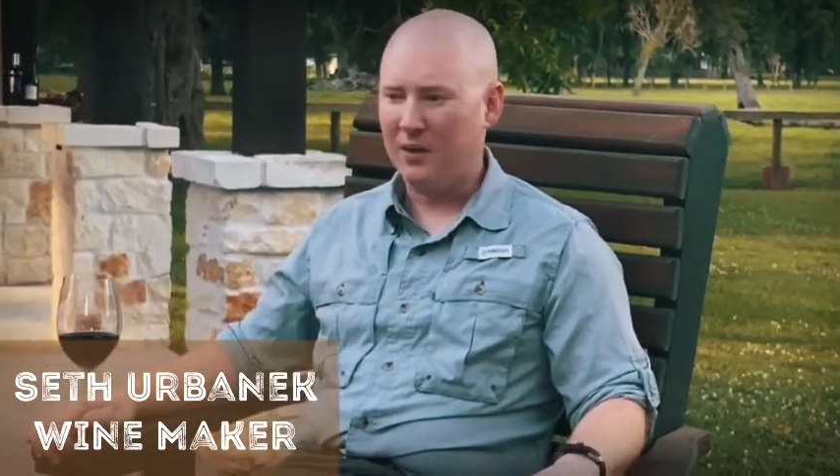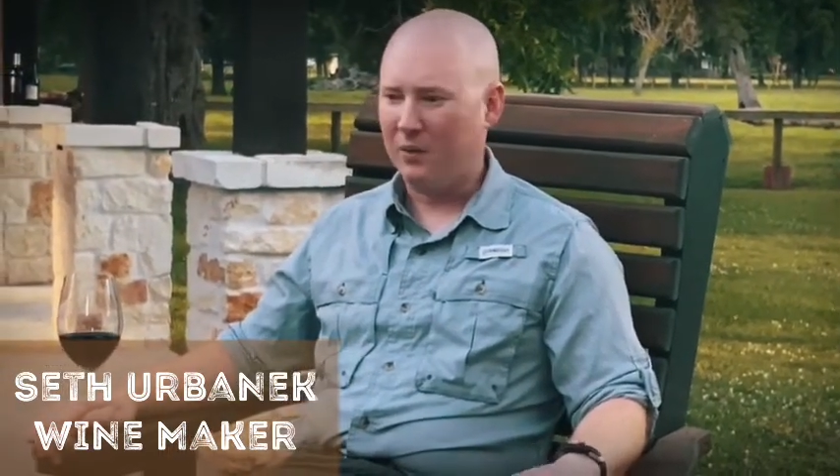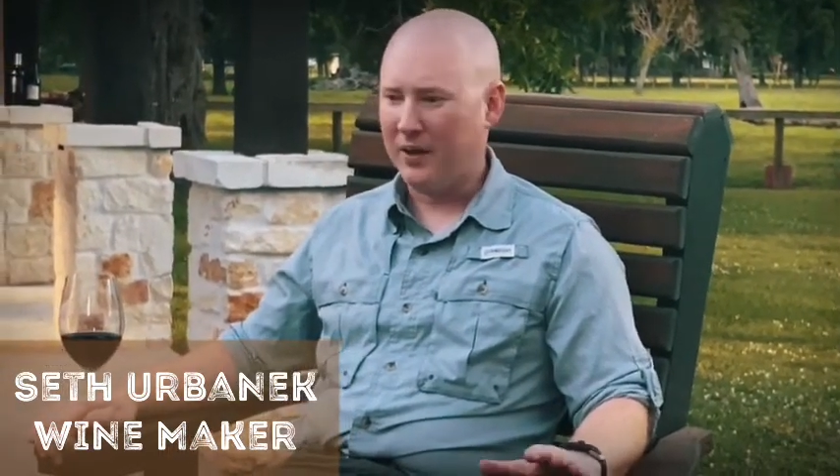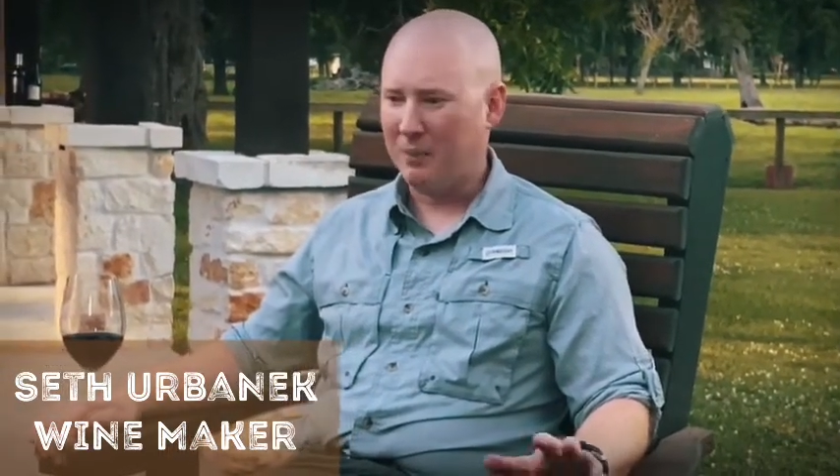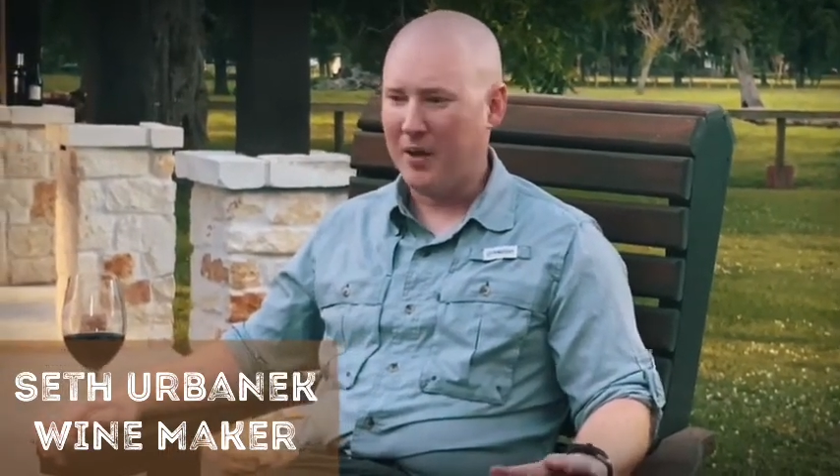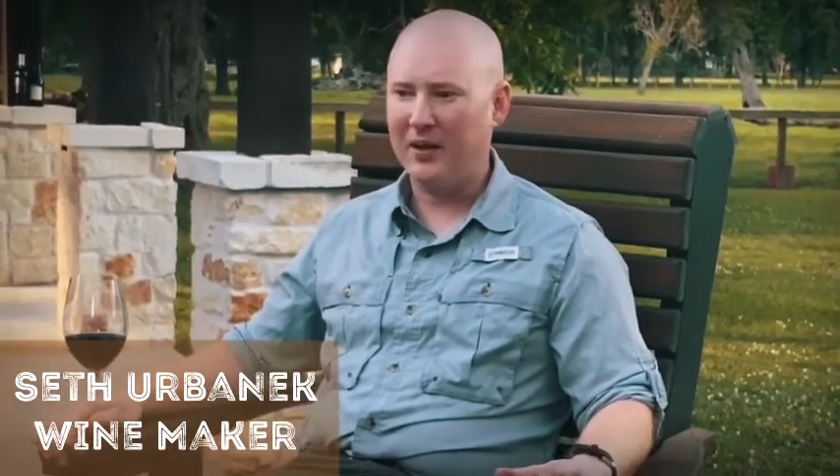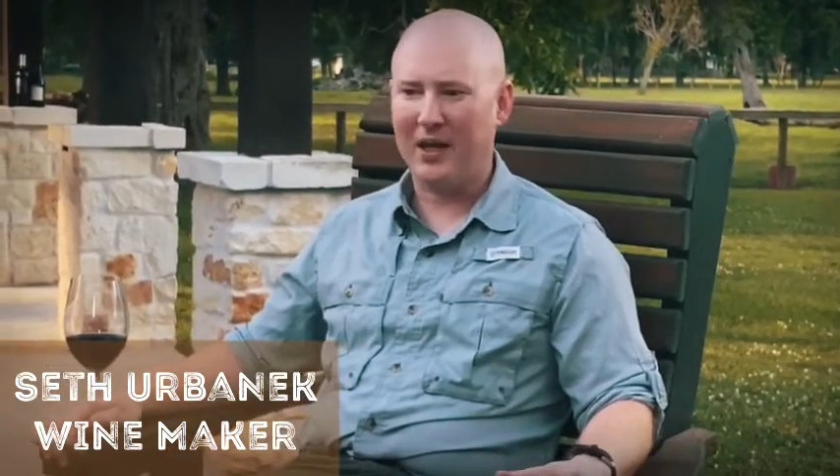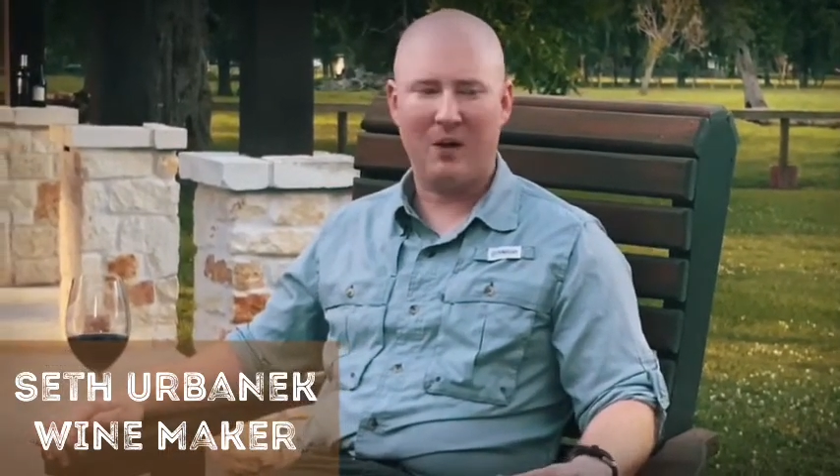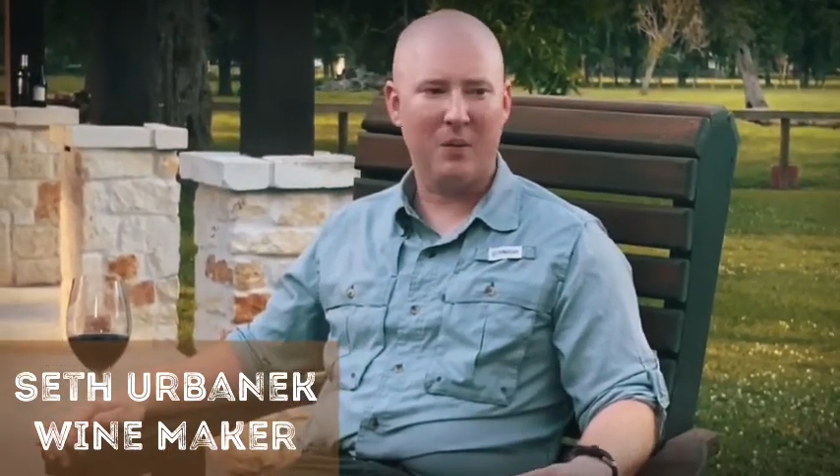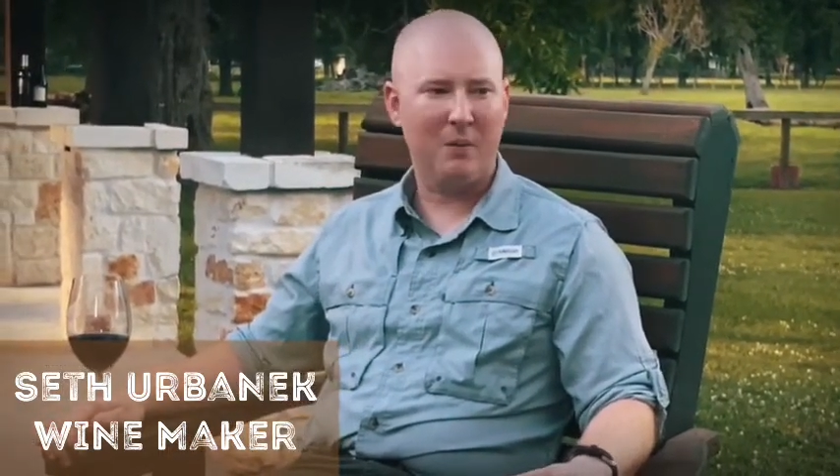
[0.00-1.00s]
We've made
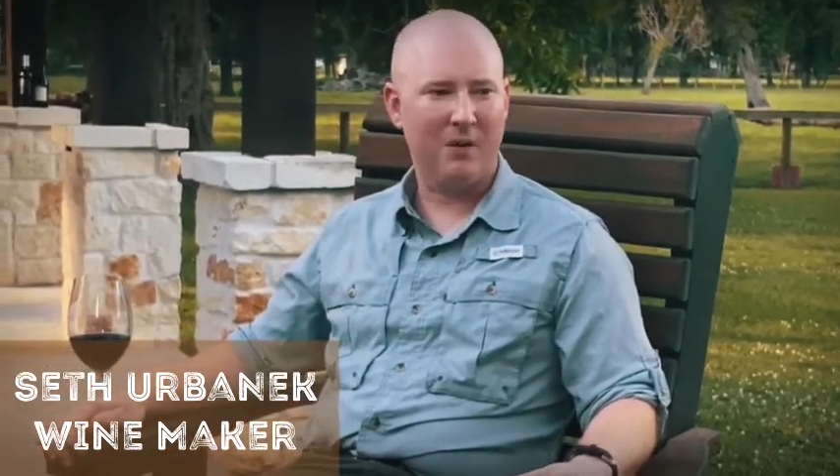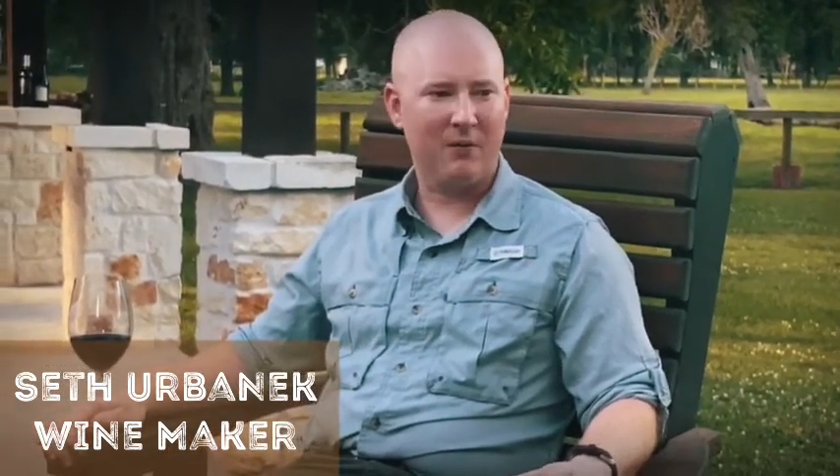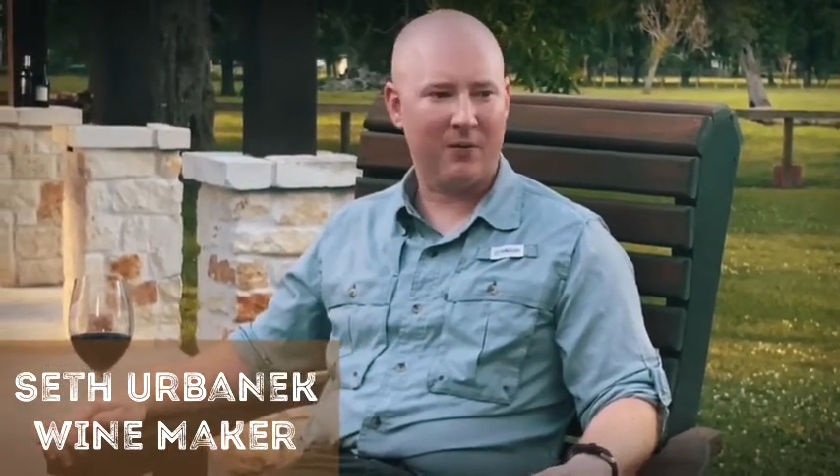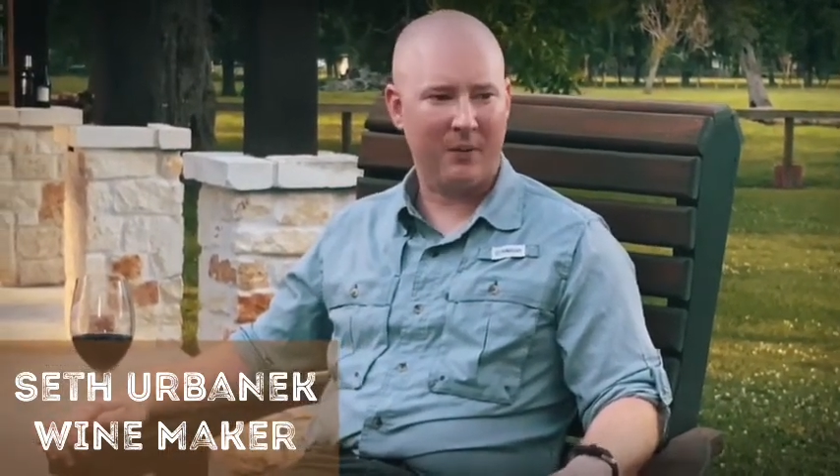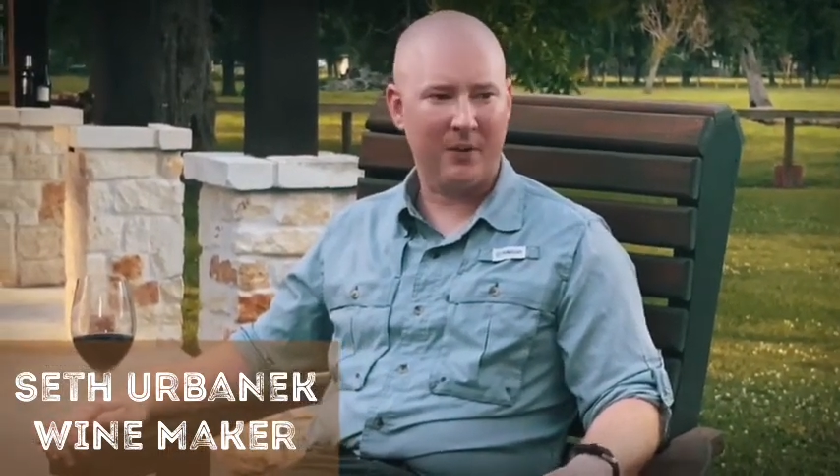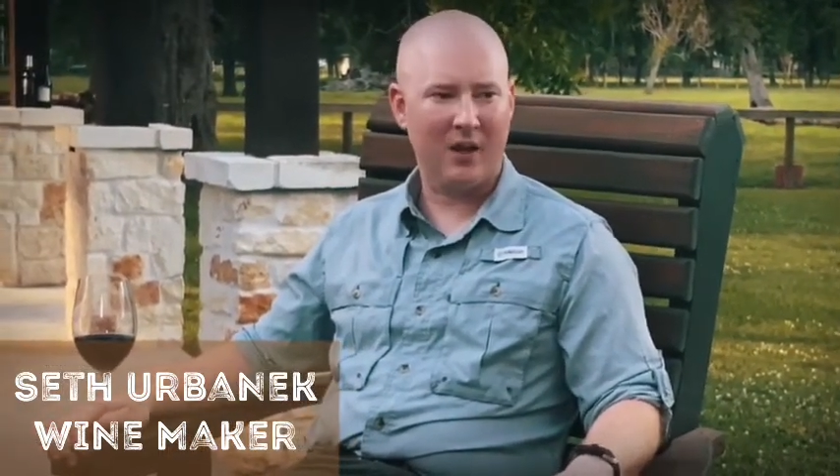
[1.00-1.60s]
that commitment from